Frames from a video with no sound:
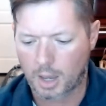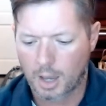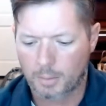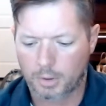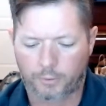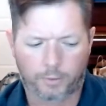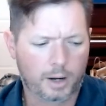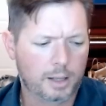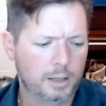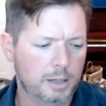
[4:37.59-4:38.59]
But
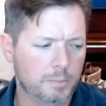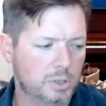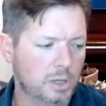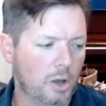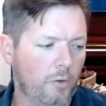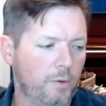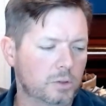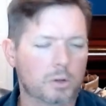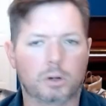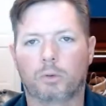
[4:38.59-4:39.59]
Franklin himself is
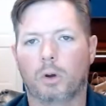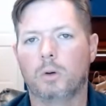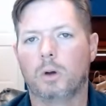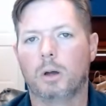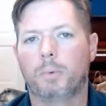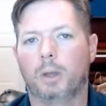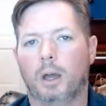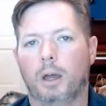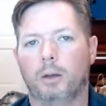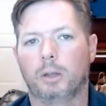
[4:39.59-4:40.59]
going to grow up,
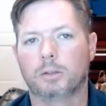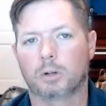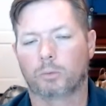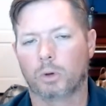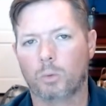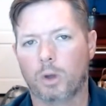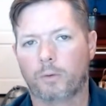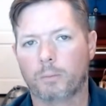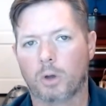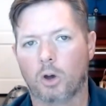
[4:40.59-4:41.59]
he's going to run away
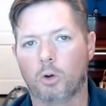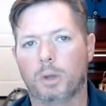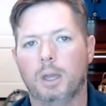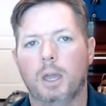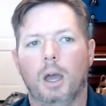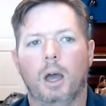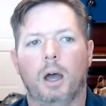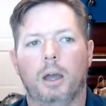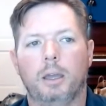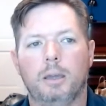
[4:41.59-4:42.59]
from home.
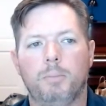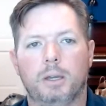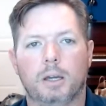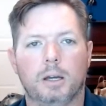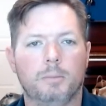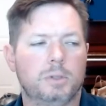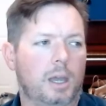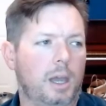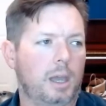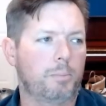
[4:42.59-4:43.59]
He becomes
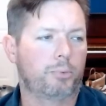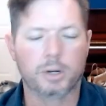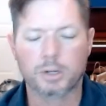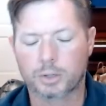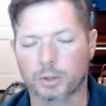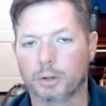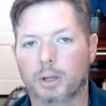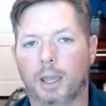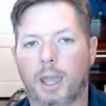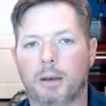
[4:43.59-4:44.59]
a printer,
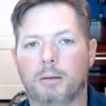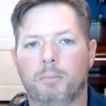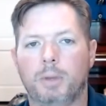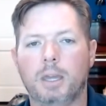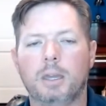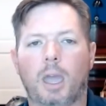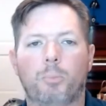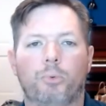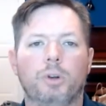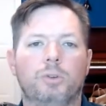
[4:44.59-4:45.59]
and being a
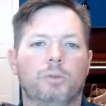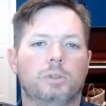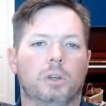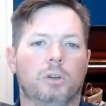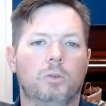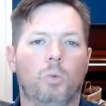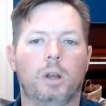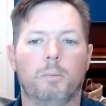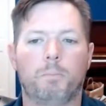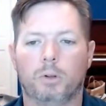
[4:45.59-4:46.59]
printer is a good way to
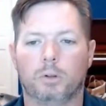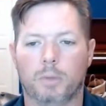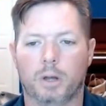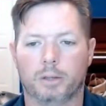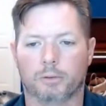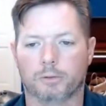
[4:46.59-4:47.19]
build muscles.